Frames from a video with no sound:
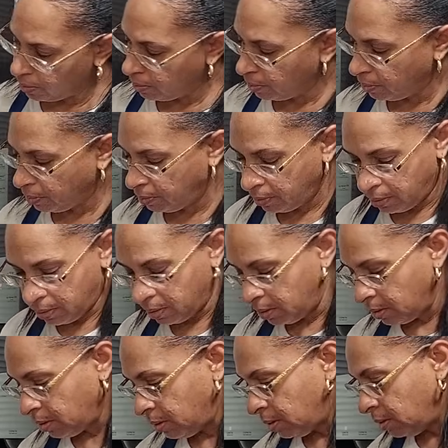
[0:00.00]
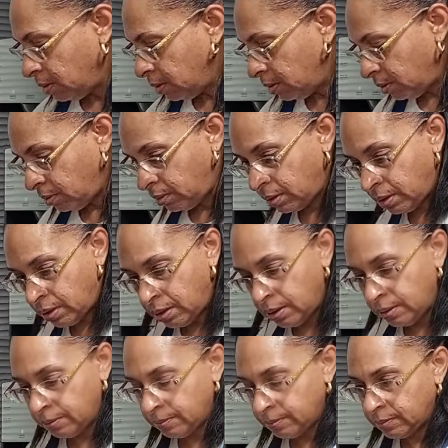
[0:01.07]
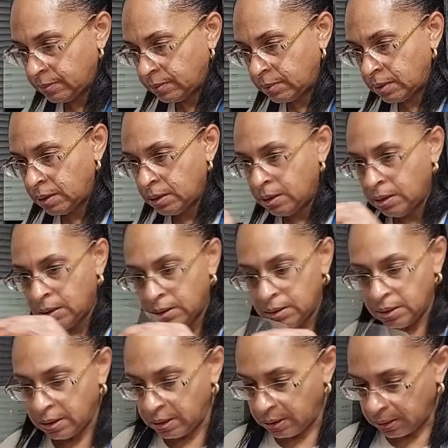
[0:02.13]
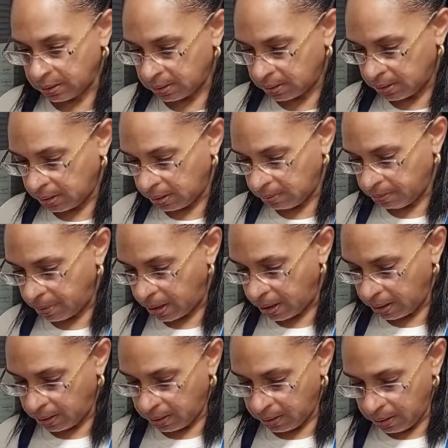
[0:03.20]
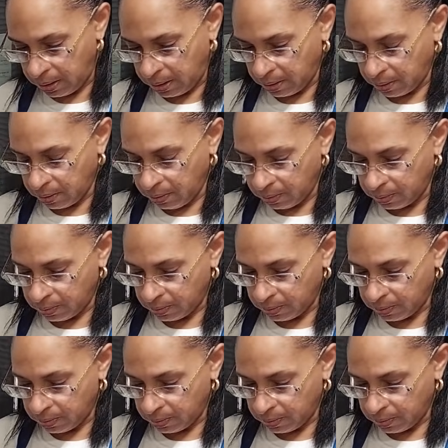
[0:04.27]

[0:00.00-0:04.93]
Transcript: cone. Okay. Now I can stick it back in here.